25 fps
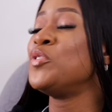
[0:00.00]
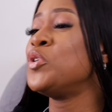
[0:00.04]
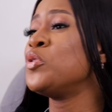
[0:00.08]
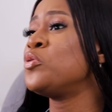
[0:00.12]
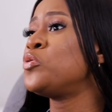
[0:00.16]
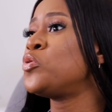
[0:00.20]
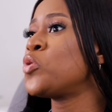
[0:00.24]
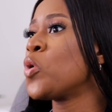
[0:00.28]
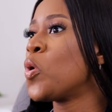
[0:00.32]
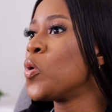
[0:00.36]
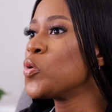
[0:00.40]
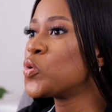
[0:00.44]
You
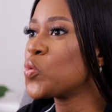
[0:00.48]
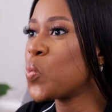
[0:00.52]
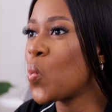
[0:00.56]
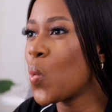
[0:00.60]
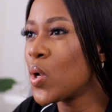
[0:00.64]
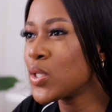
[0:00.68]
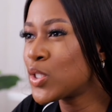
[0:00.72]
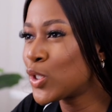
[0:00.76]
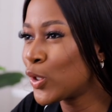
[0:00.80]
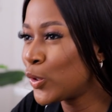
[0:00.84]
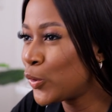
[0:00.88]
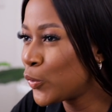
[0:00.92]
don't
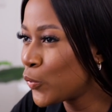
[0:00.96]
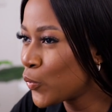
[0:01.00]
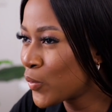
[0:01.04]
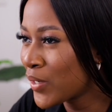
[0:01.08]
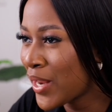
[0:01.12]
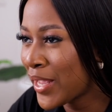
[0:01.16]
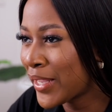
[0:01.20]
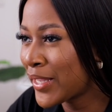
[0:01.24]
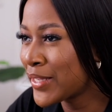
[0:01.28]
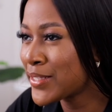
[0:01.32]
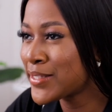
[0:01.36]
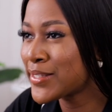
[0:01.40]
want to look
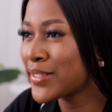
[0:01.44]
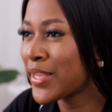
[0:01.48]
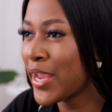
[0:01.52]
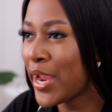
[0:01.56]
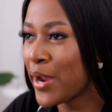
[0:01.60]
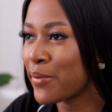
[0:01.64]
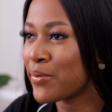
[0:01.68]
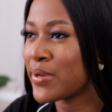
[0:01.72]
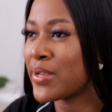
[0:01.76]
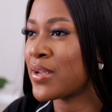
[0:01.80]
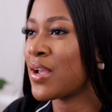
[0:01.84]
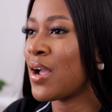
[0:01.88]
like a
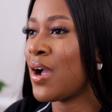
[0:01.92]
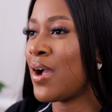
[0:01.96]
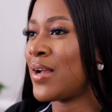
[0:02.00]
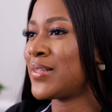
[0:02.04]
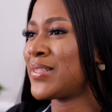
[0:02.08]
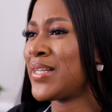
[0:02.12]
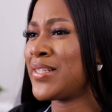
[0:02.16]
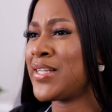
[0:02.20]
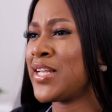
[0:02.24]
scary cat,